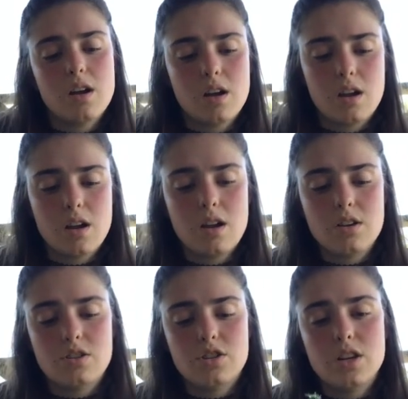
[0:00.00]

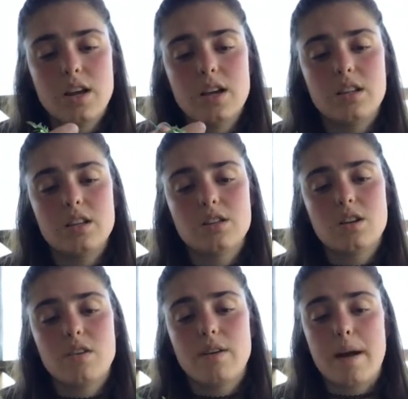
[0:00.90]
and gently
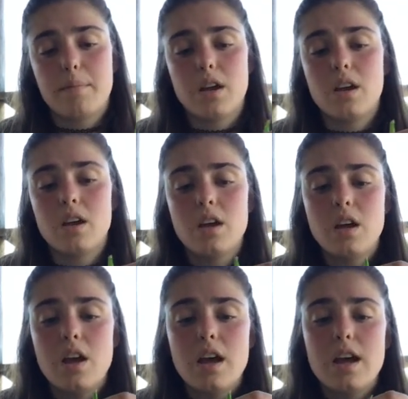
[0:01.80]
start wrapping.
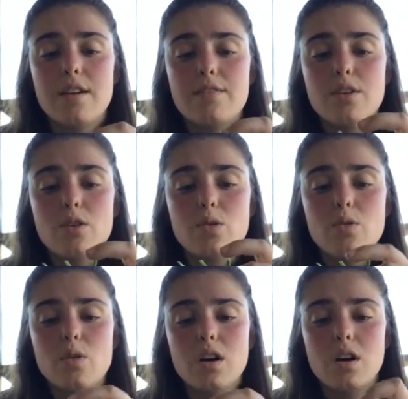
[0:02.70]
If
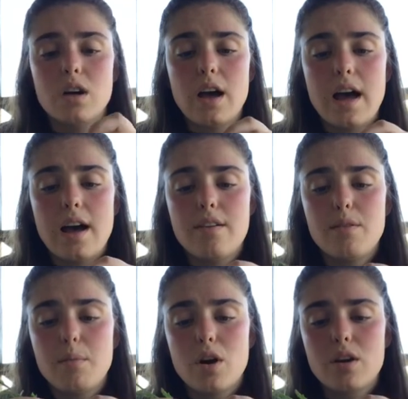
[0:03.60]
you have
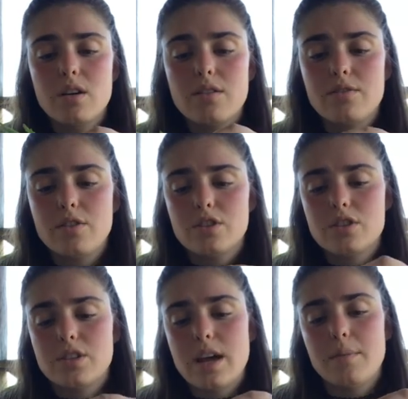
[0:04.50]
a part of your
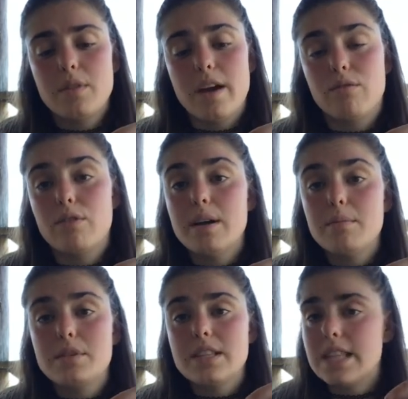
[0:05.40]
stem that
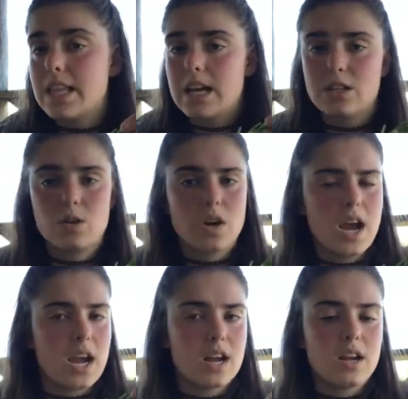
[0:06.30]
rips, that's
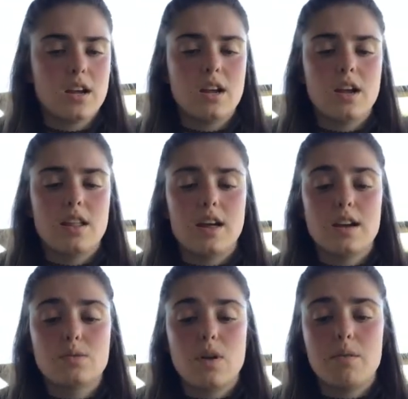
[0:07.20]
okay.
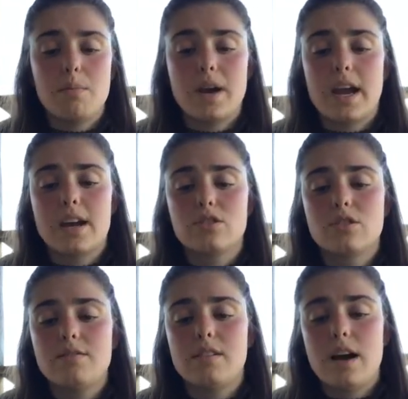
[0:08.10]
That is why we pick
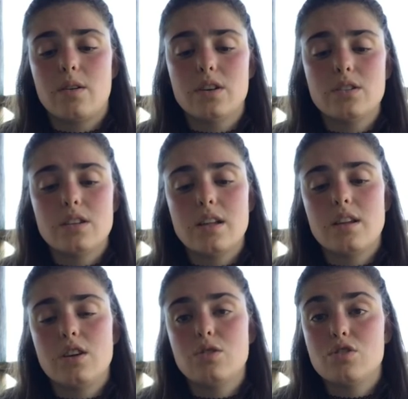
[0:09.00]
extra flowers, and
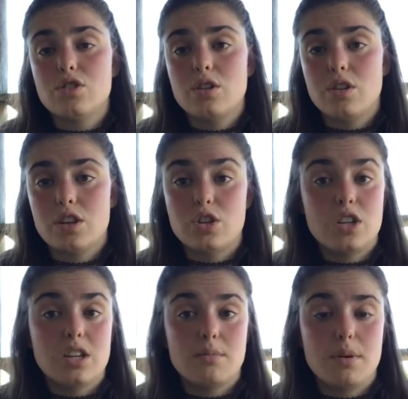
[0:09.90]
then you just know that you
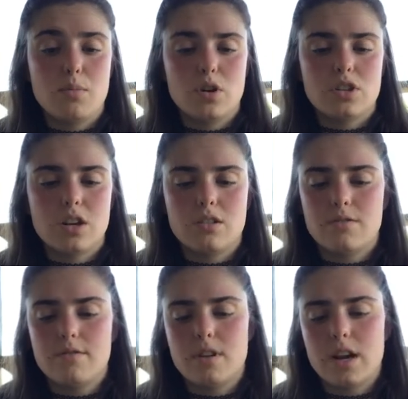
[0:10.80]
need to be more
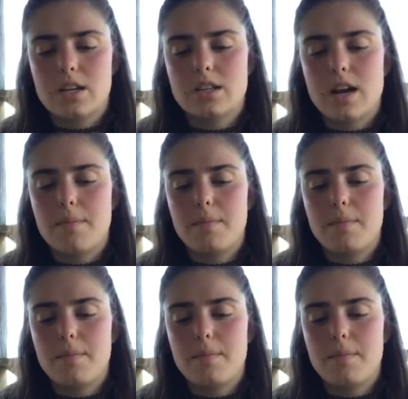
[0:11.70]
gentle for next time.